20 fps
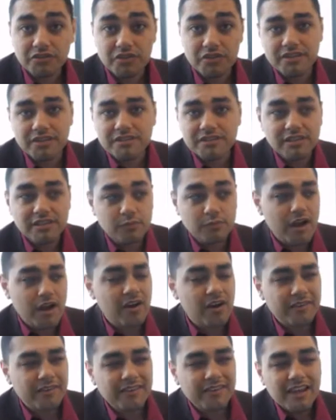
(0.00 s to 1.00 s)
You're going to see,
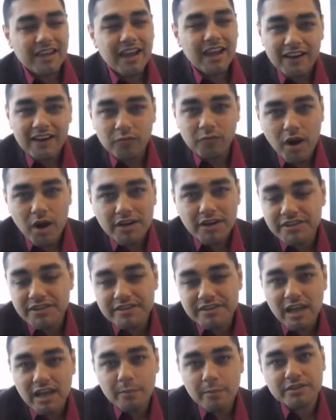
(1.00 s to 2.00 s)
wow, I, I've watched
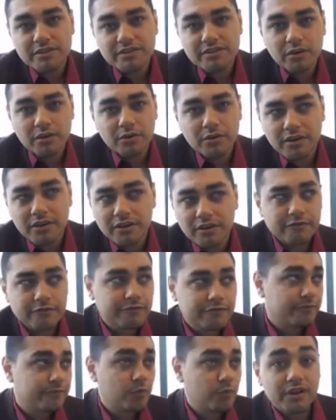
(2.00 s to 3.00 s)
this episode
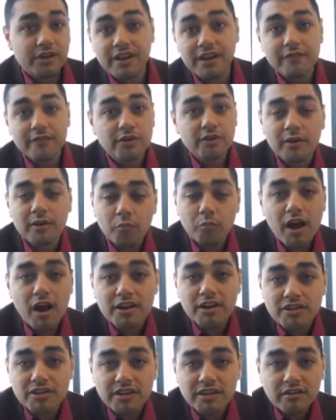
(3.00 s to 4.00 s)
of whatever I'm
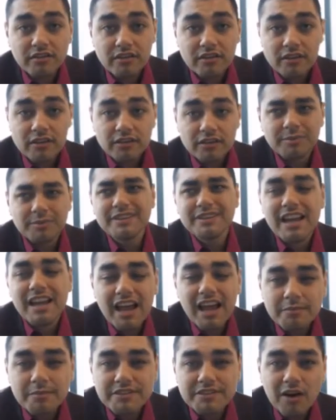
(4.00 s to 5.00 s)
watching three
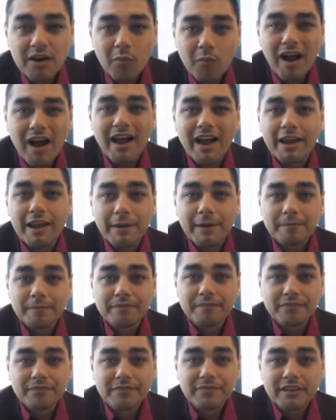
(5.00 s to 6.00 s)
times now. Why?
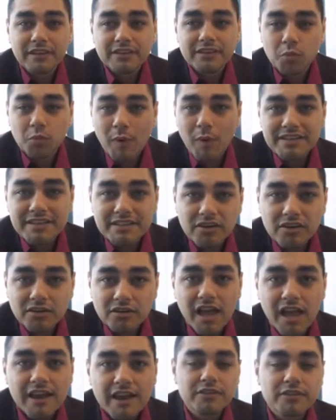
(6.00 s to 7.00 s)
It's wasting your
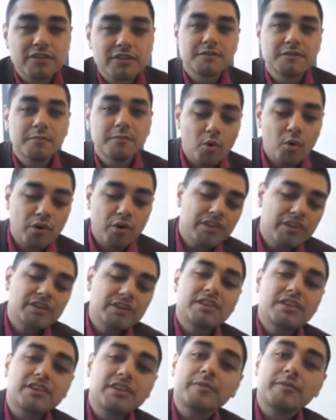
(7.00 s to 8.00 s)
life. There's more
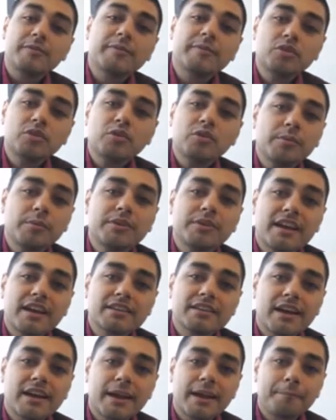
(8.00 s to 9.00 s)
things that you could be doing with that
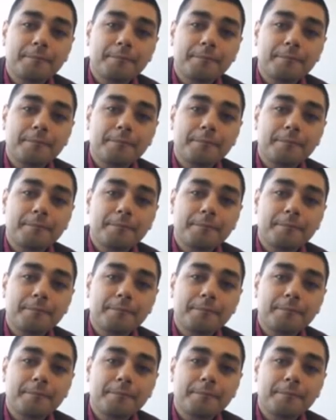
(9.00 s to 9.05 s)
time.